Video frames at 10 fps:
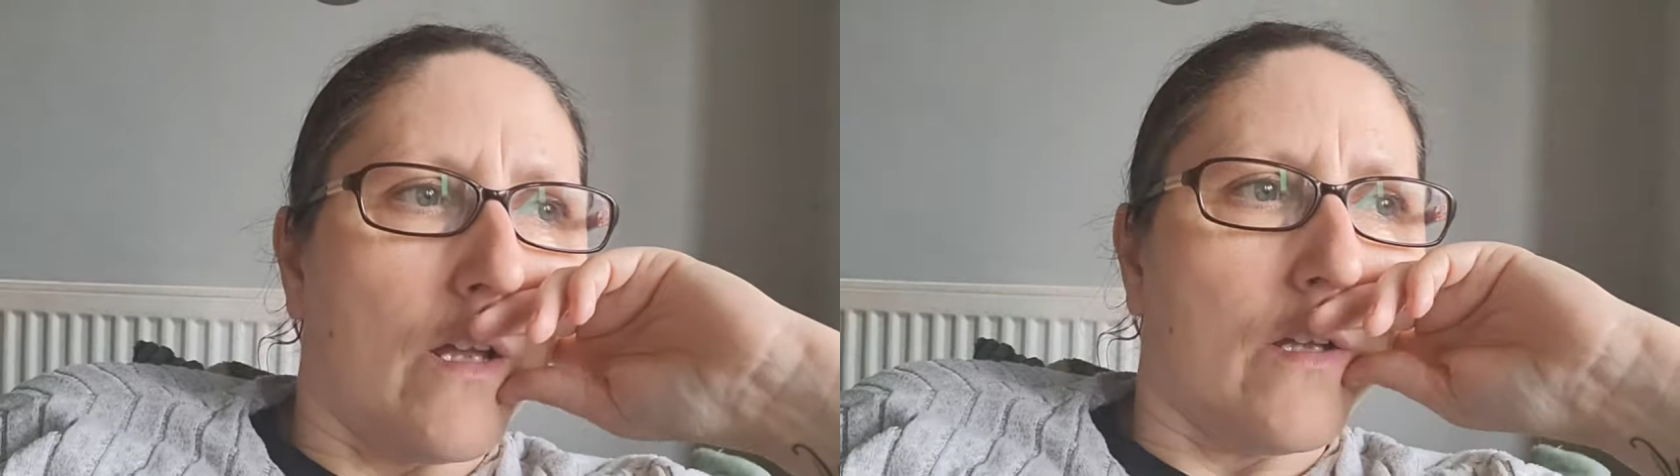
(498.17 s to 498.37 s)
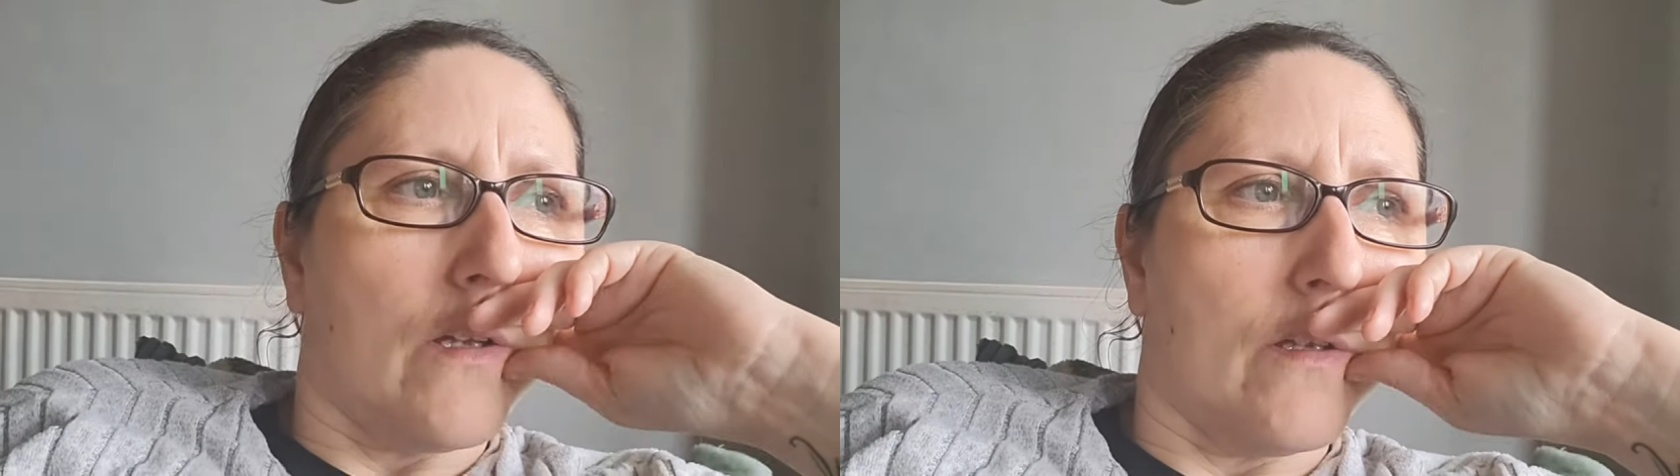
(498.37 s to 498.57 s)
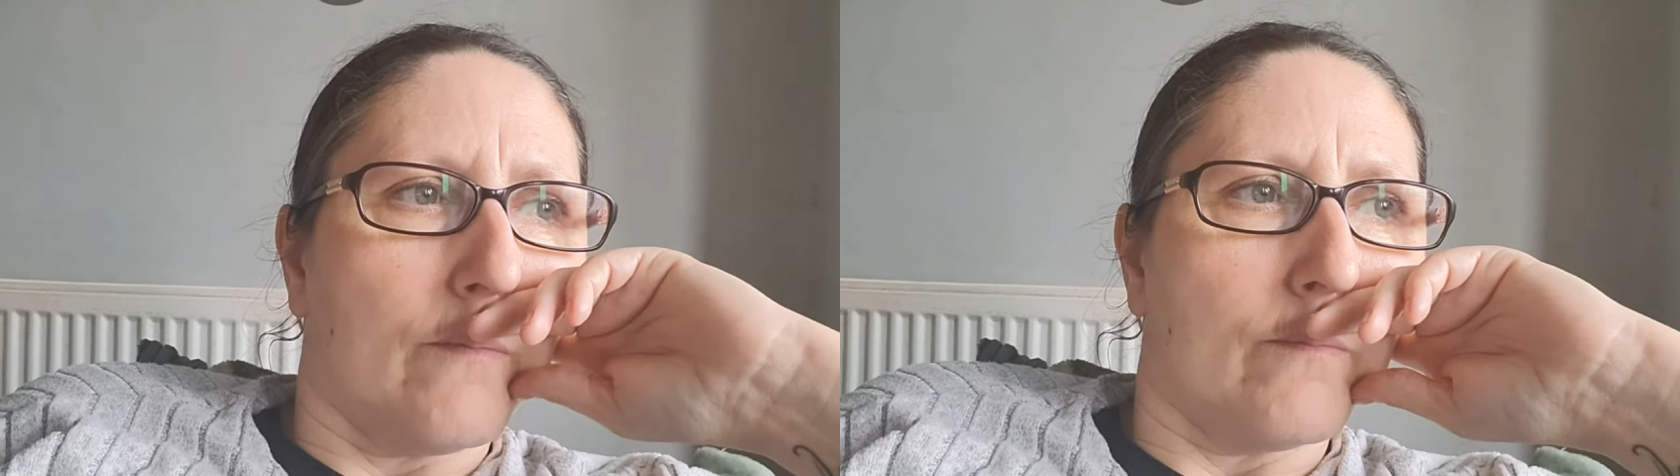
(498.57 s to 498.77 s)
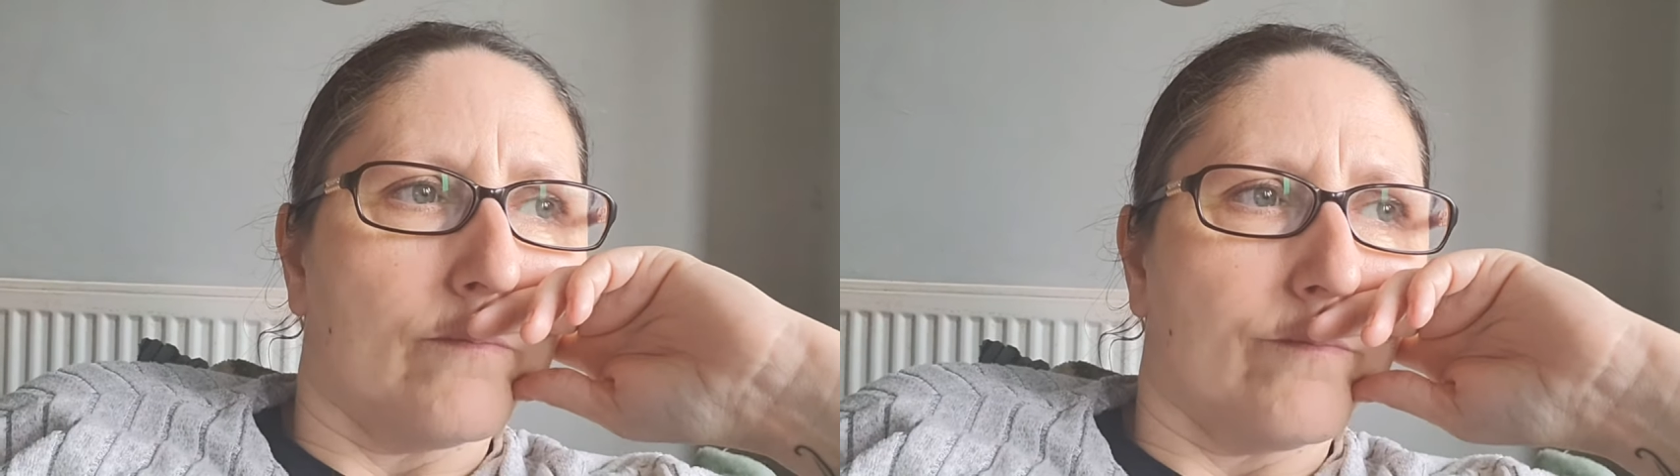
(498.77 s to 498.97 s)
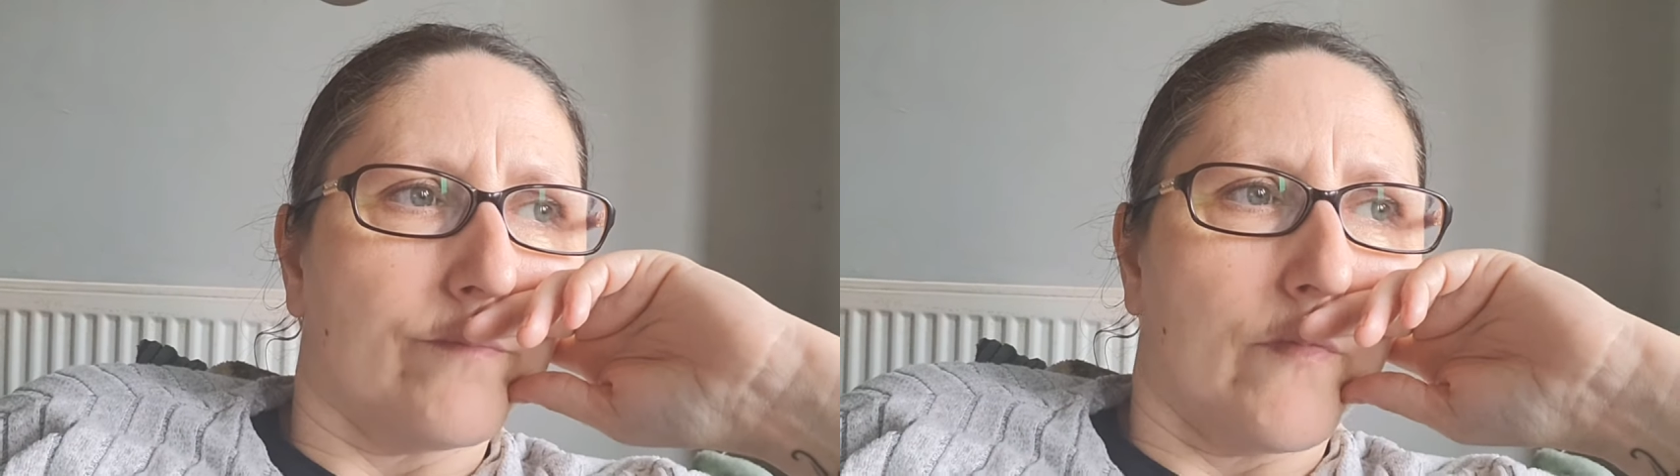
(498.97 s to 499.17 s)
um,
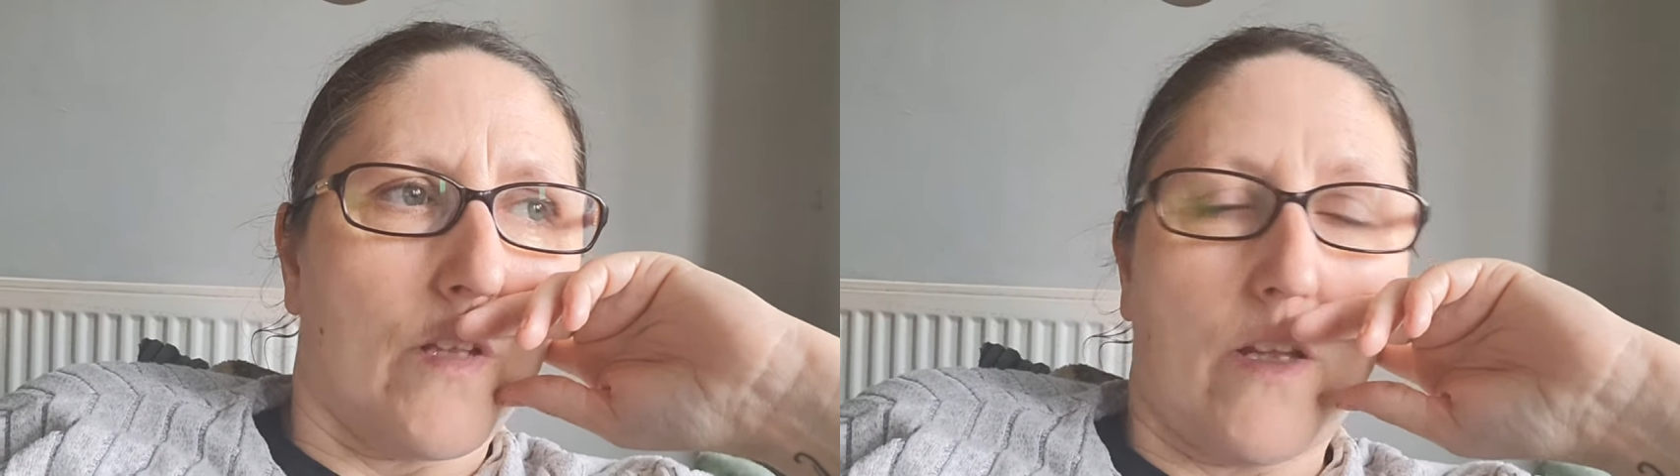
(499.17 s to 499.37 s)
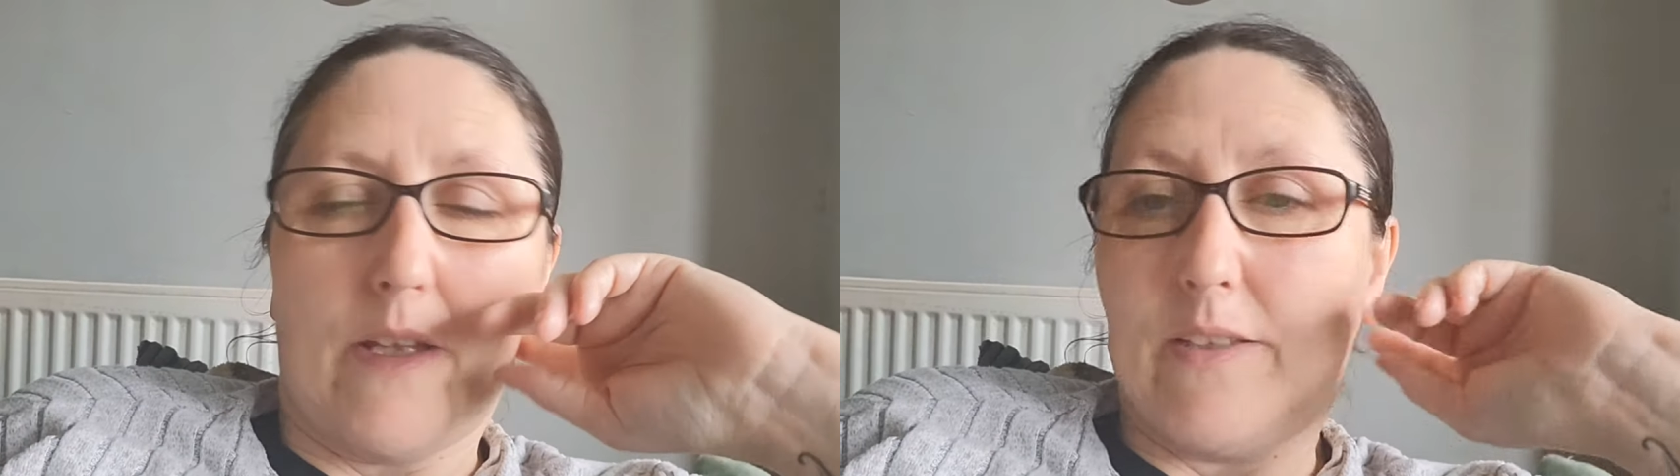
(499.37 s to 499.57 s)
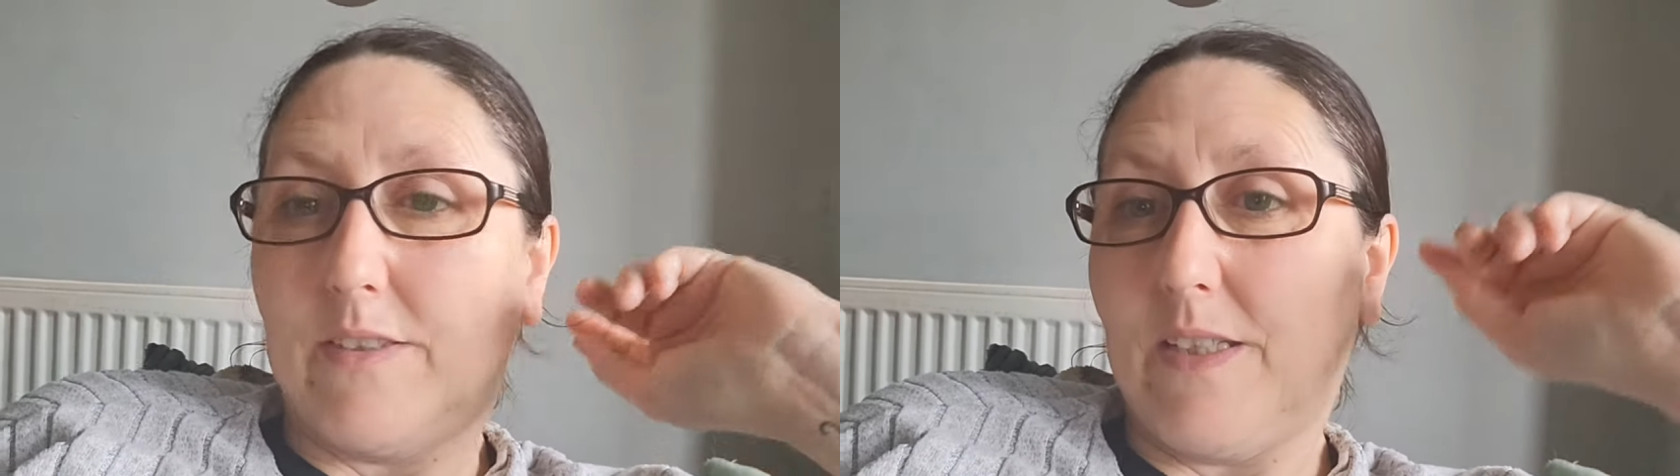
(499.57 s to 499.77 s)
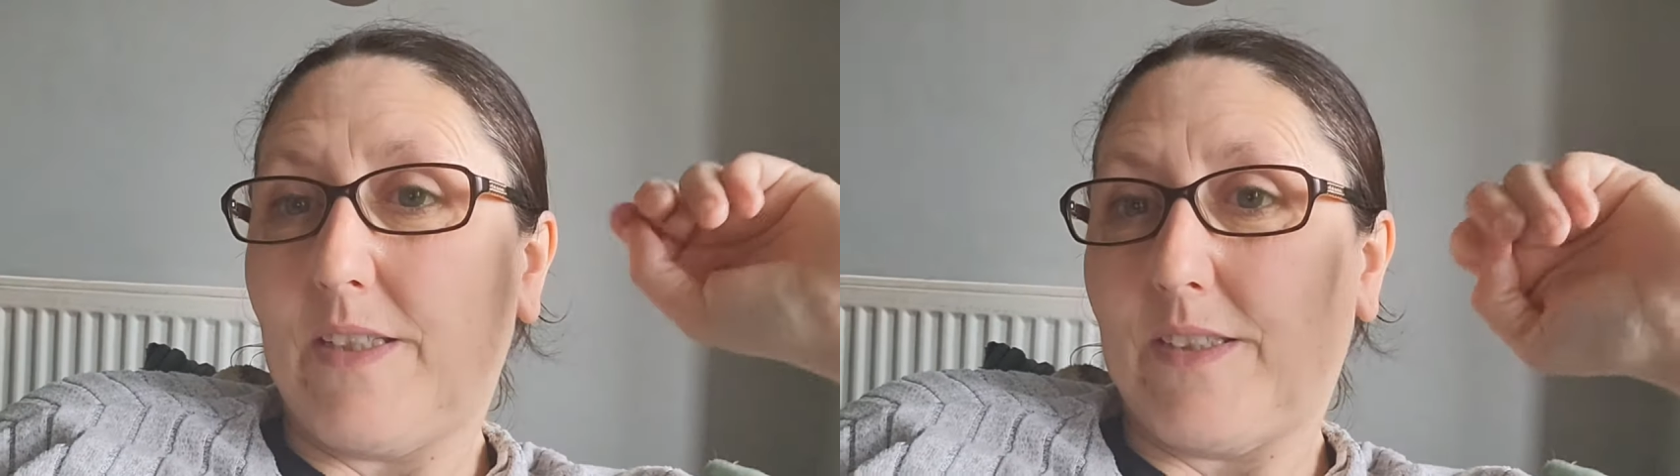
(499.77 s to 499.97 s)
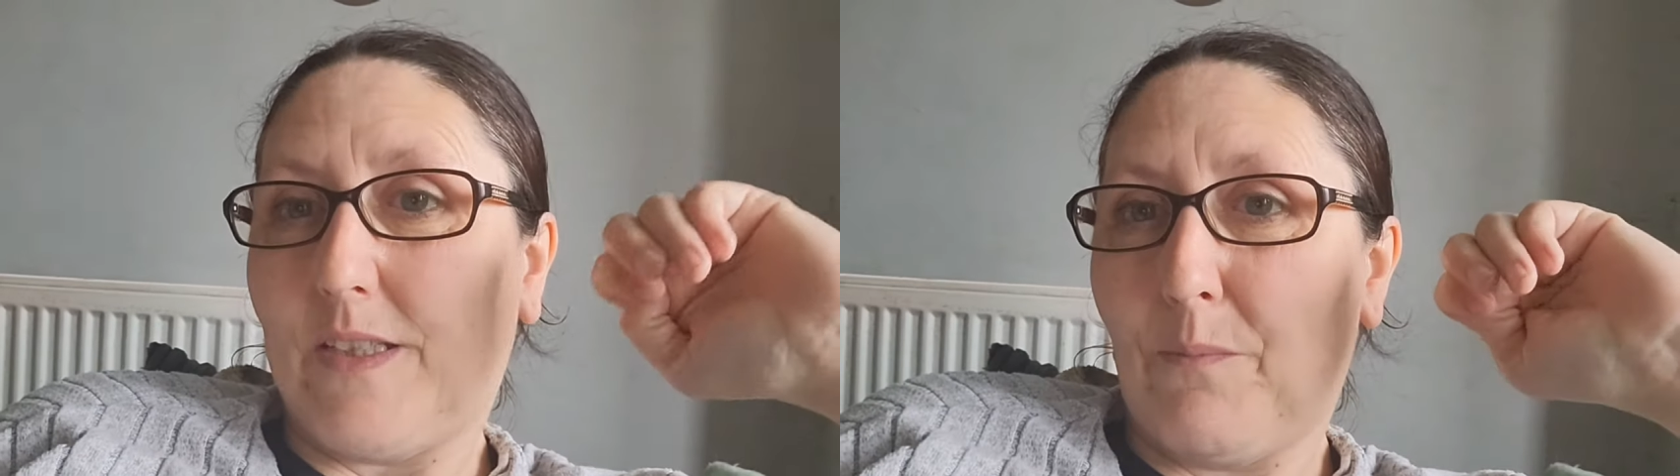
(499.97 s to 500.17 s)
and
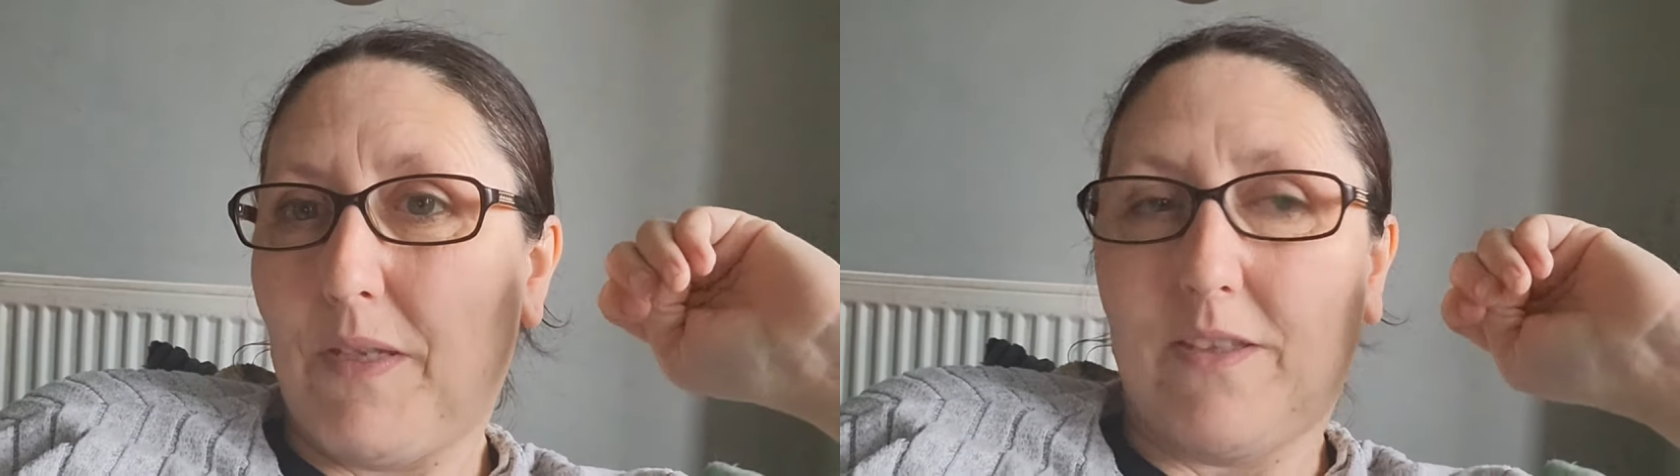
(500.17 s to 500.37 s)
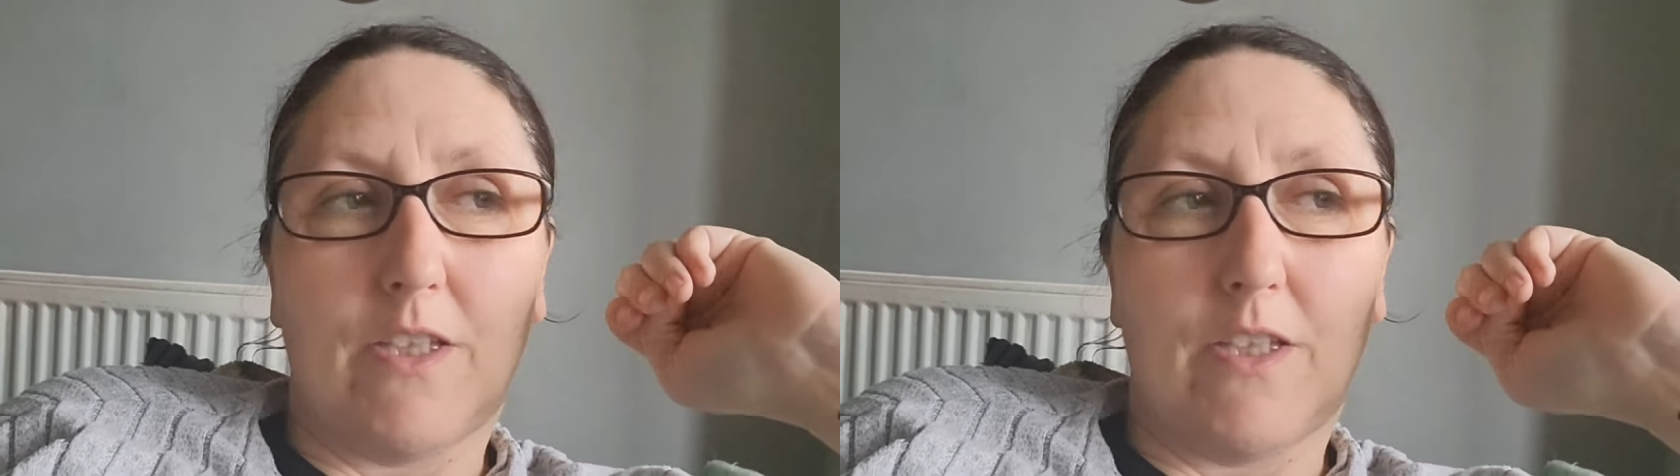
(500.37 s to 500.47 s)
that can be